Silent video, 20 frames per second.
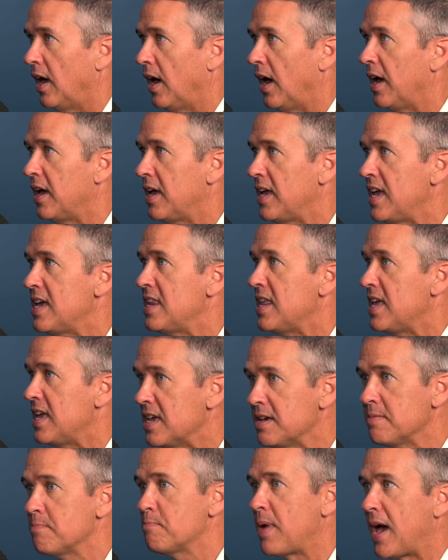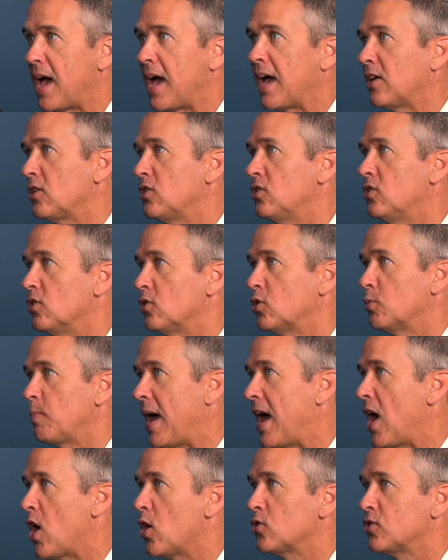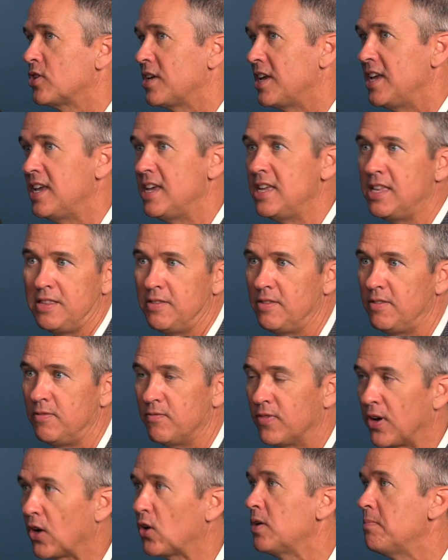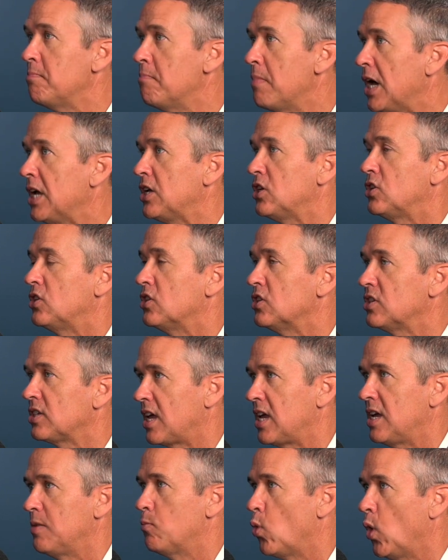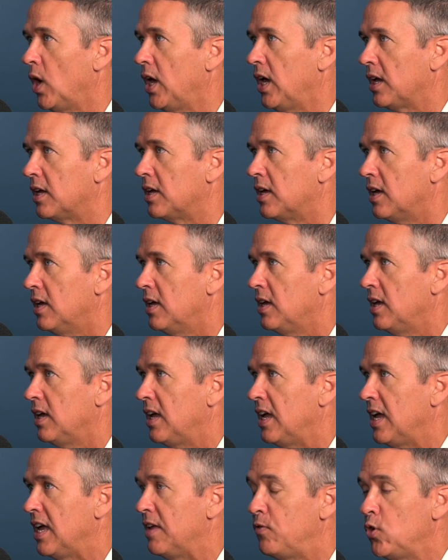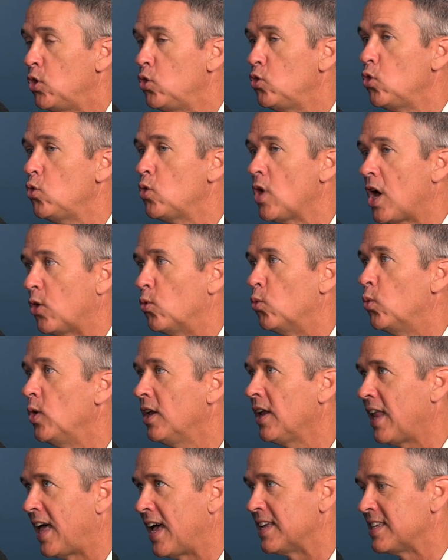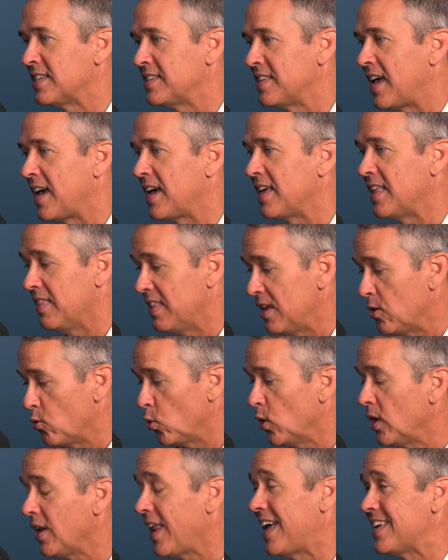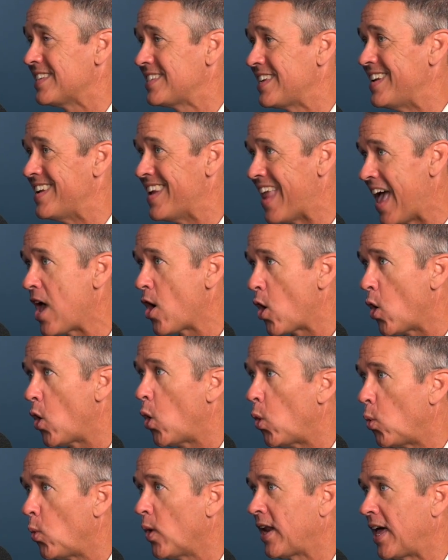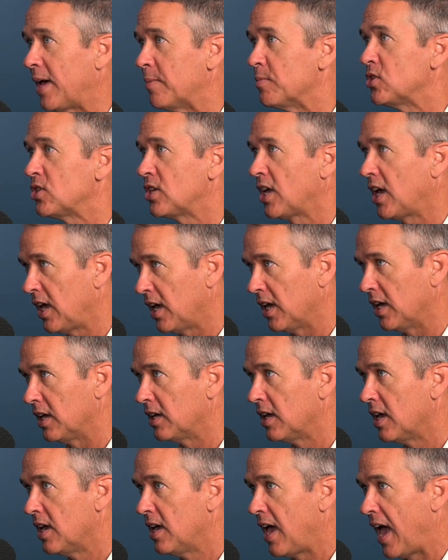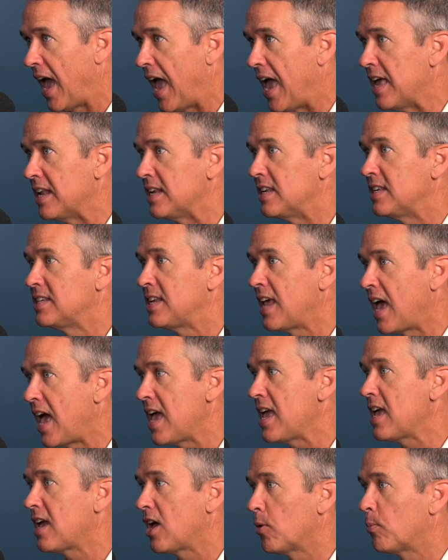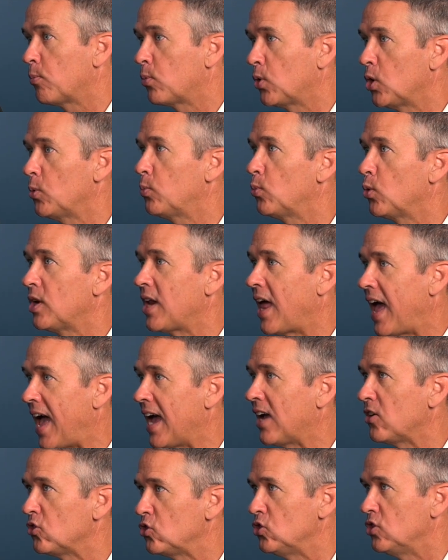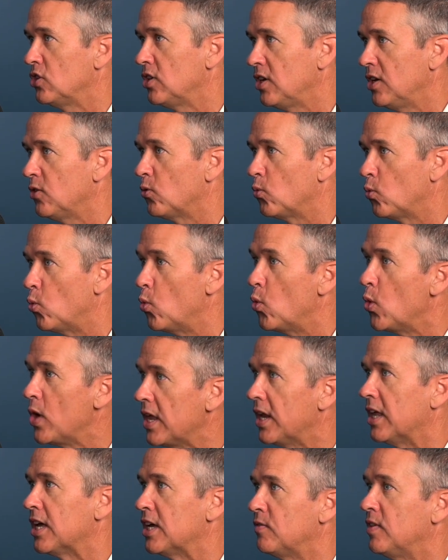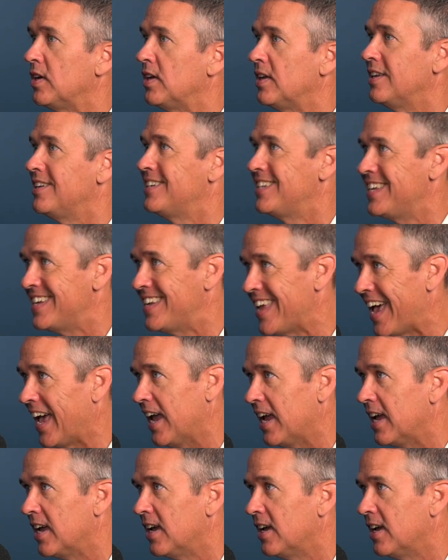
It impacts the spouse in very much the same way. If you do not realize that, then realize it now on what I'm saying and take appropriate action to get rid of it today.